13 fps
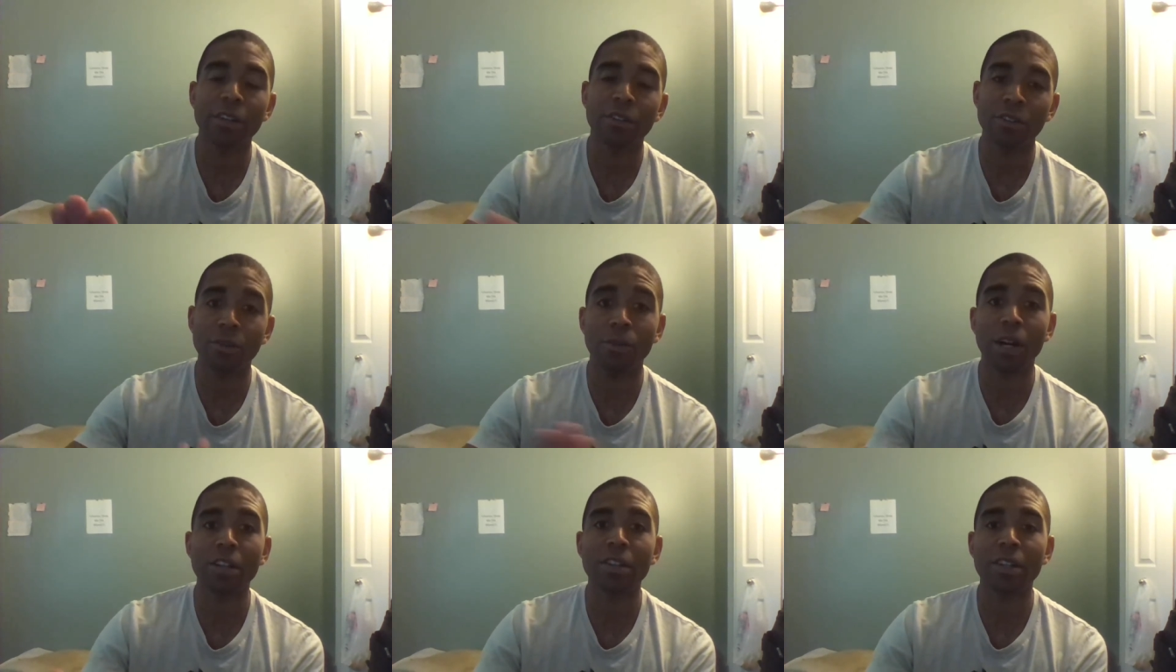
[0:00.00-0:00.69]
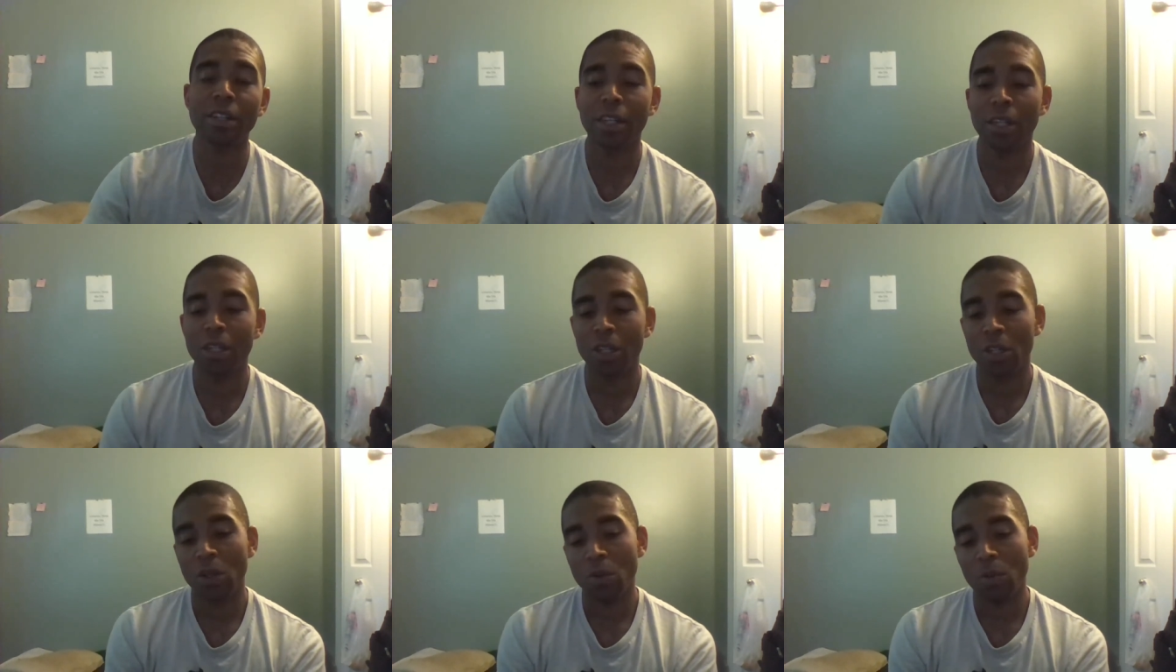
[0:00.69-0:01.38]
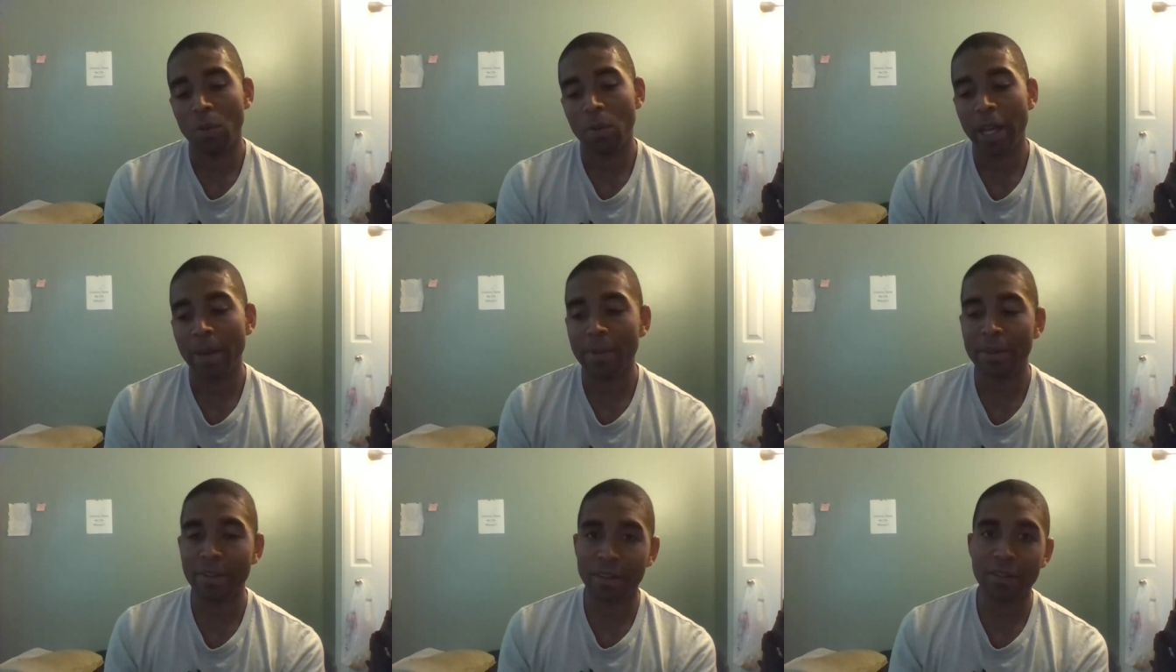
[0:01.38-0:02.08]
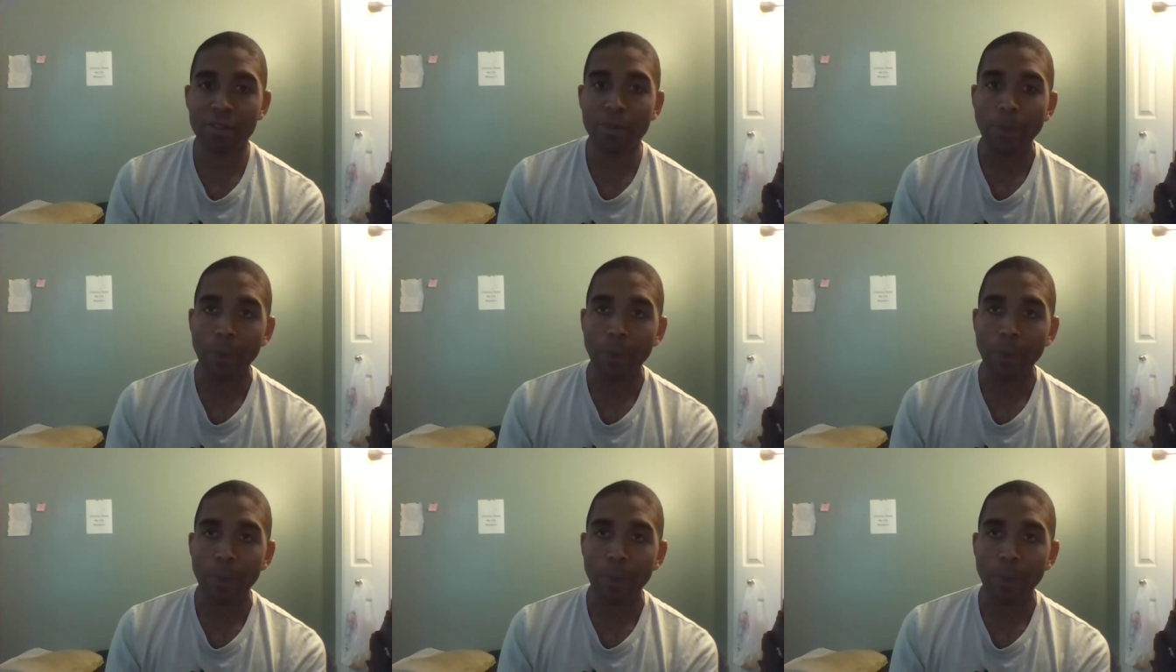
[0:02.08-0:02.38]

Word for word: You need to watch it. But what happened is this.